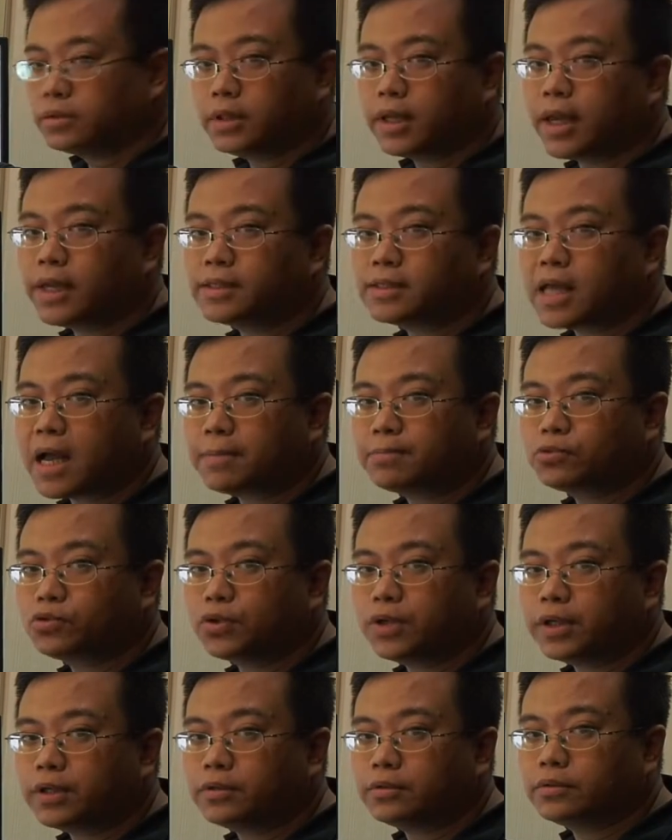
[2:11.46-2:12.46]
is
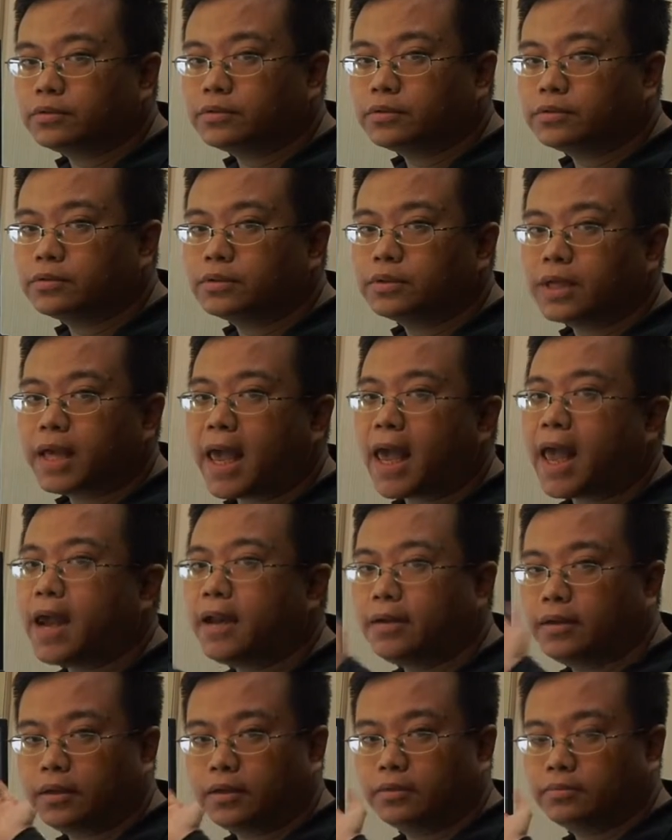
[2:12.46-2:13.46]
upstream
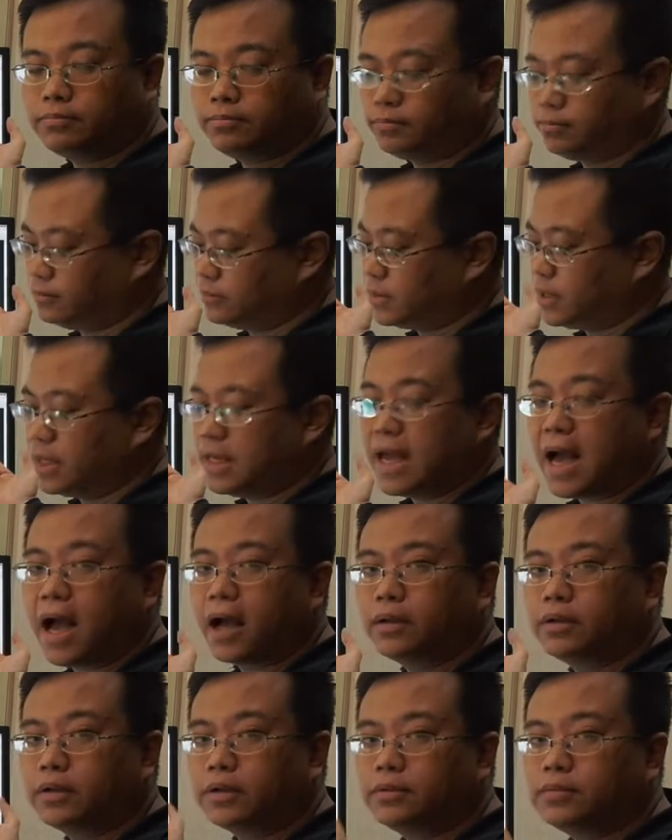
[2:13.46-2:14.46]
and the
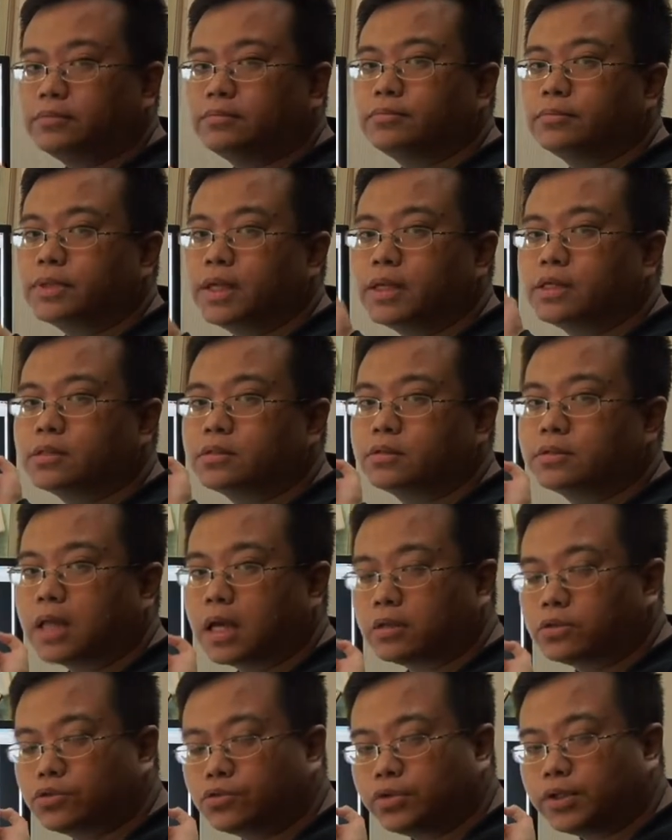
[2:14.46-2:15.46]
other is
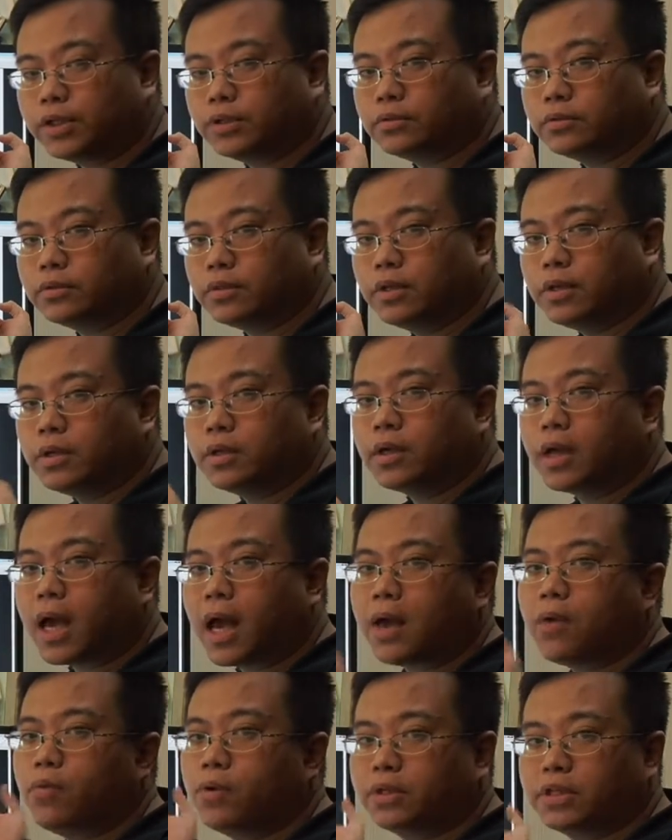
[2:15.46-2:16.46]
downstream.
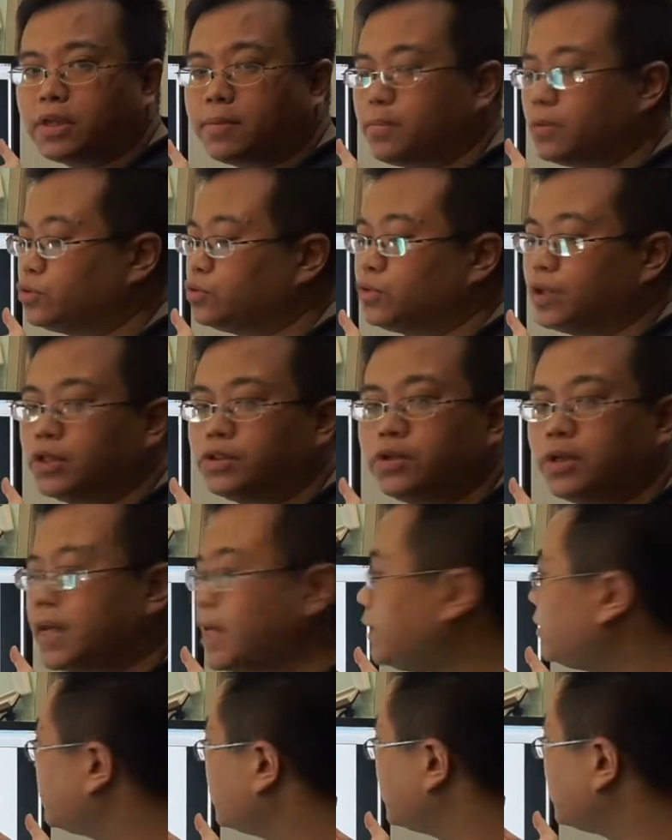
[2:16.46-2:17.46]
I will demonstrate
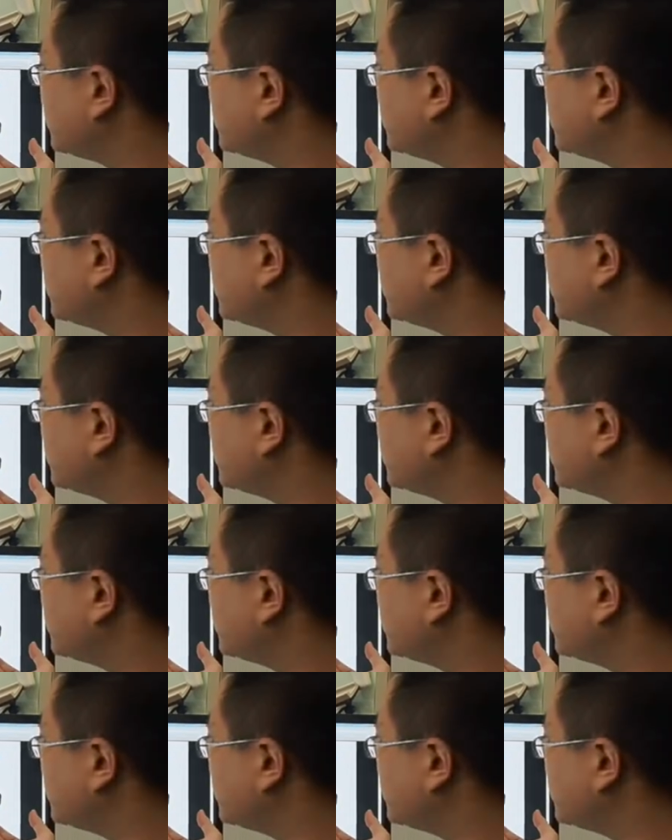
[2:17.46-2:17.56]
later.